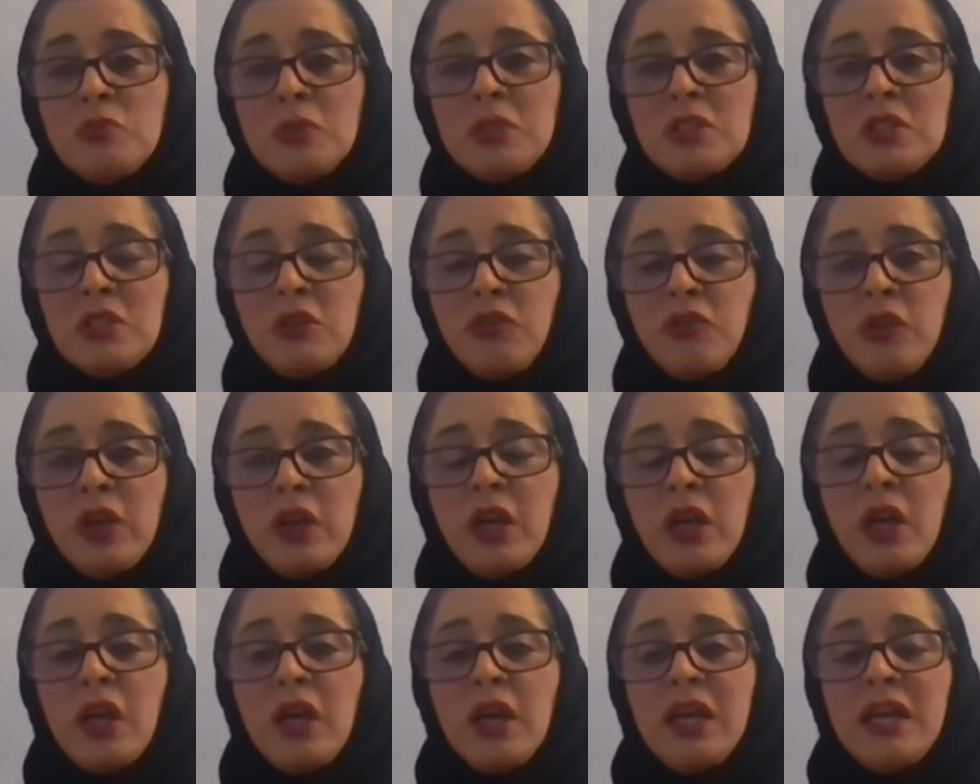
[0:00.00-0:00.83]

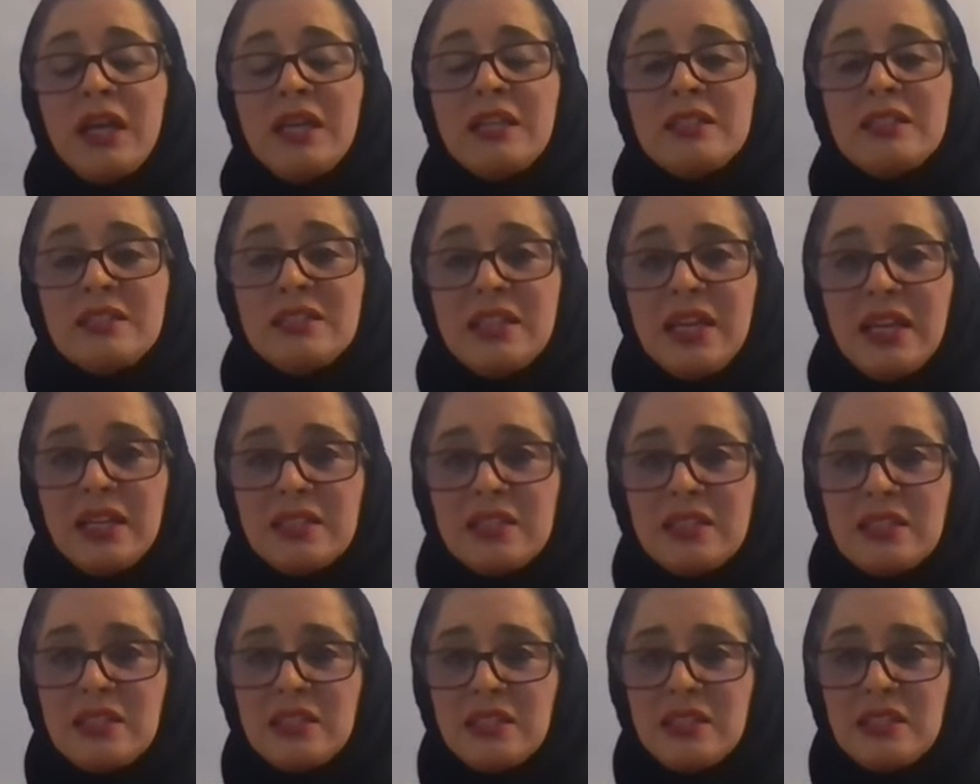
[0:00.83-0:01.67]
specific
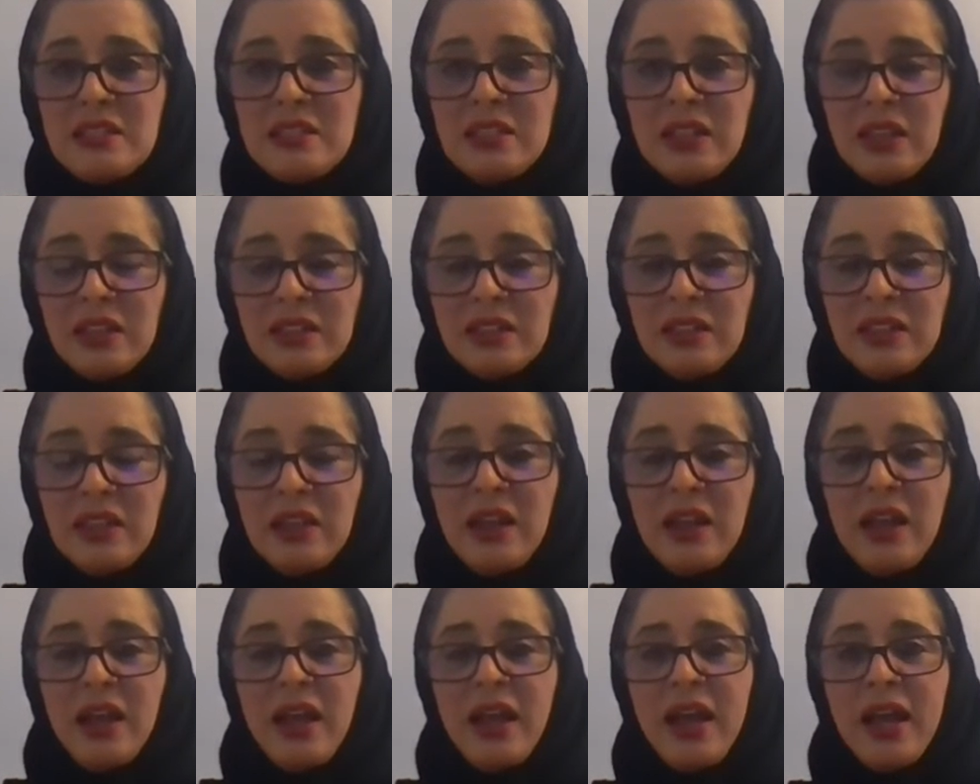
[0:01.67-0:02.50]
intense
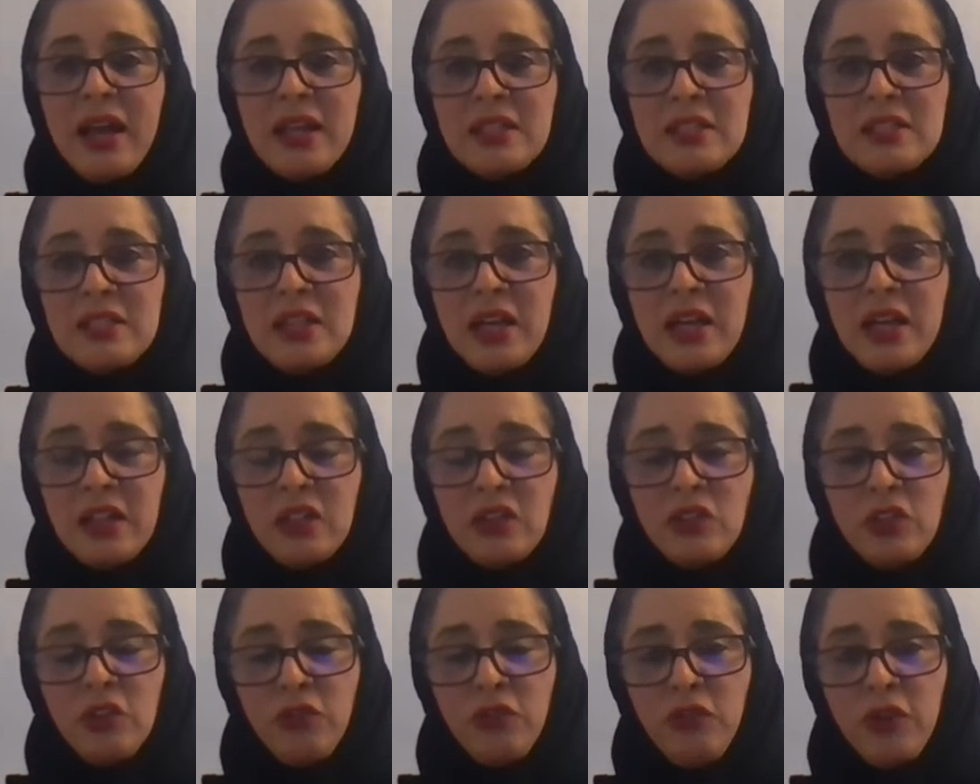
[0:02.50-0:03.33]
study and
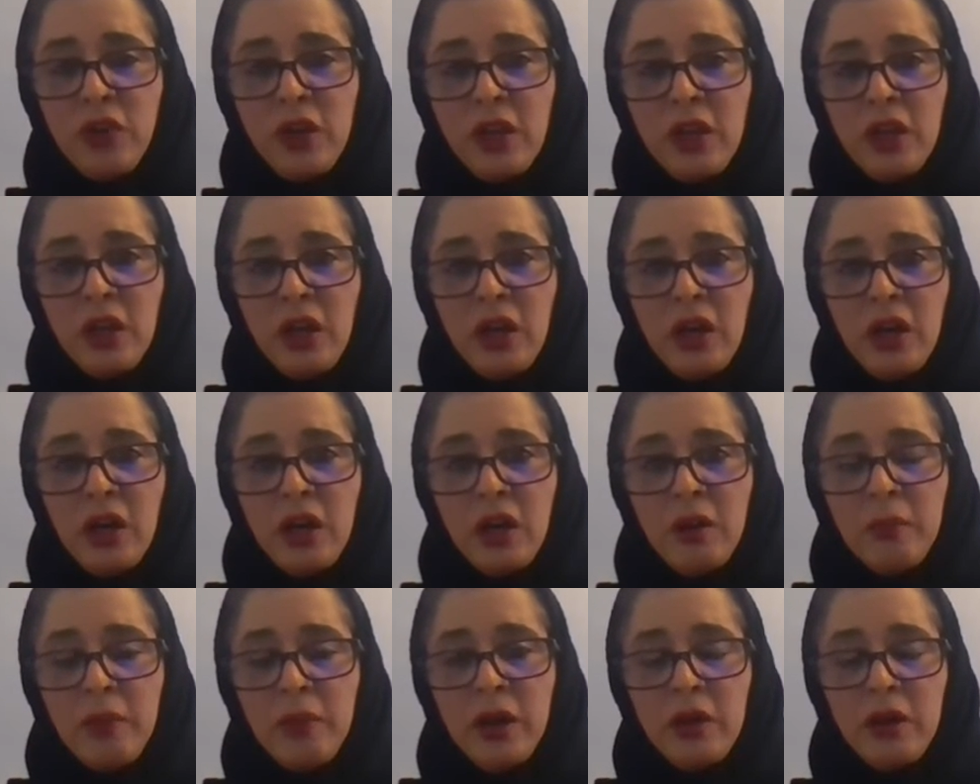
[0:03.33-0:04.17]
scientific
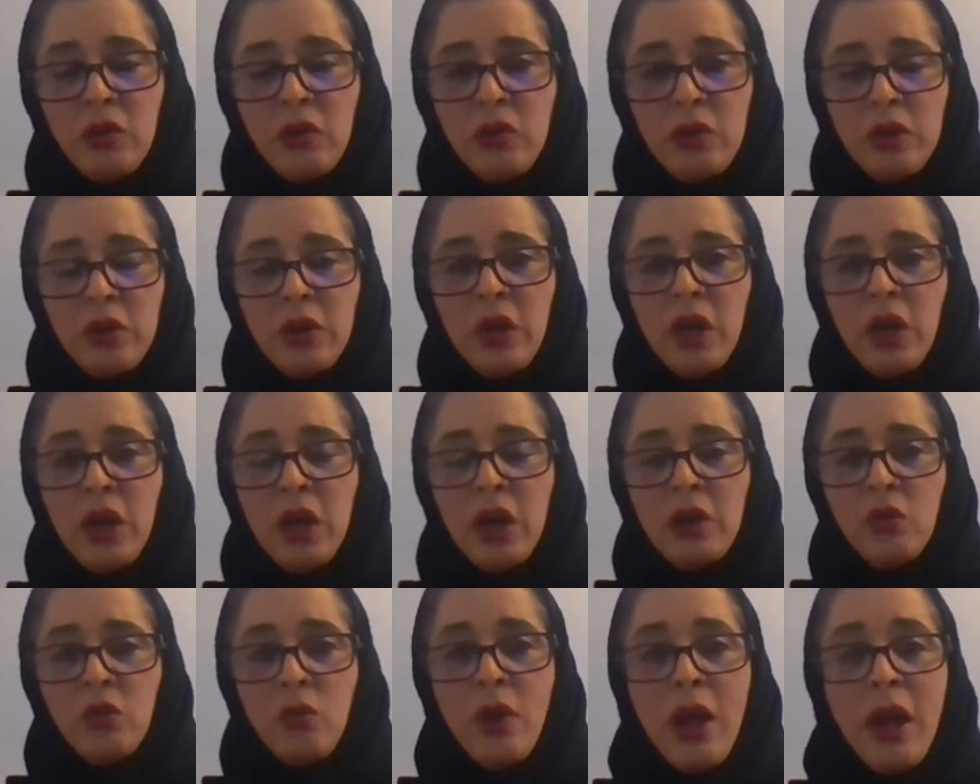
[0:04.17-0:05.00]

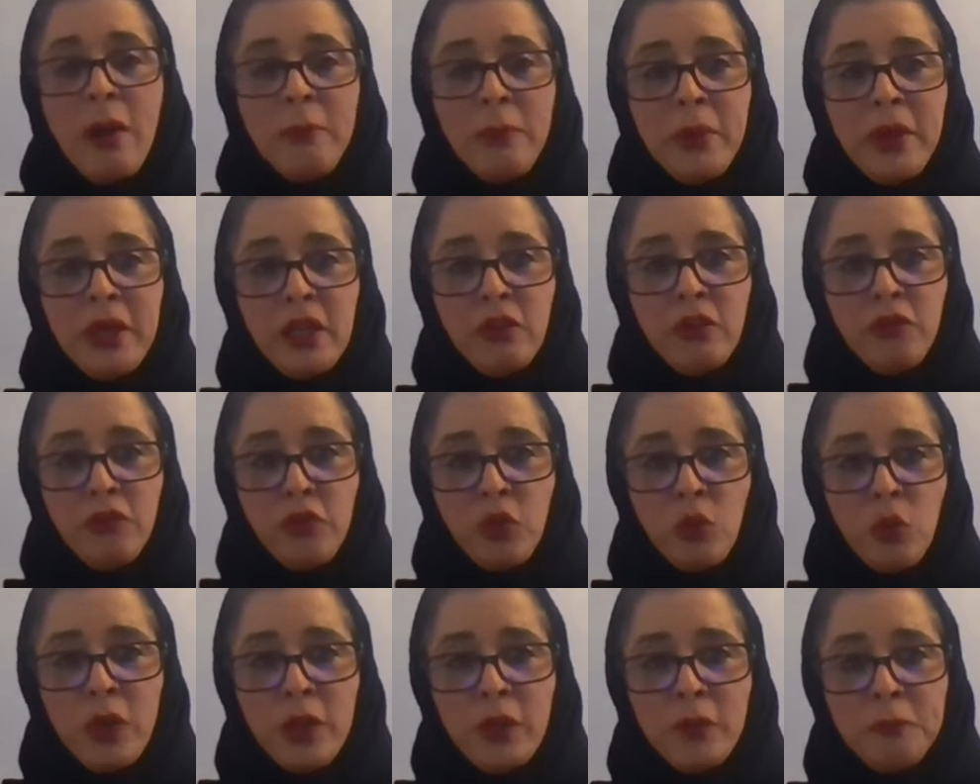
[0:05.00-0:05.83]
unwrapping, if
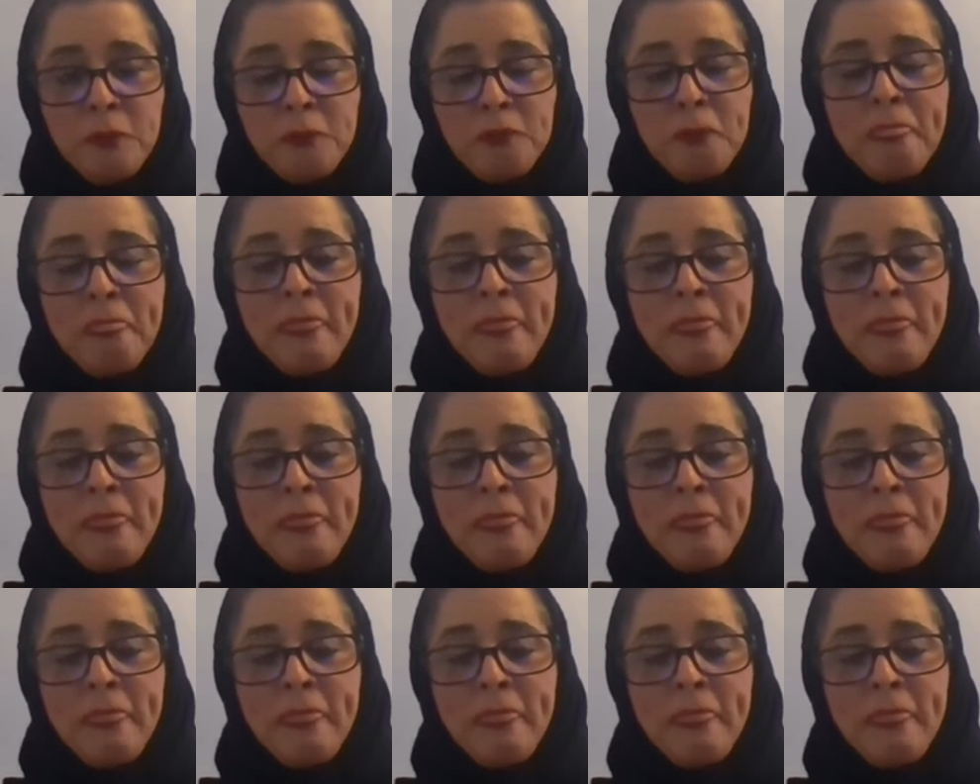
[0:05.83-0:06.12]
you will.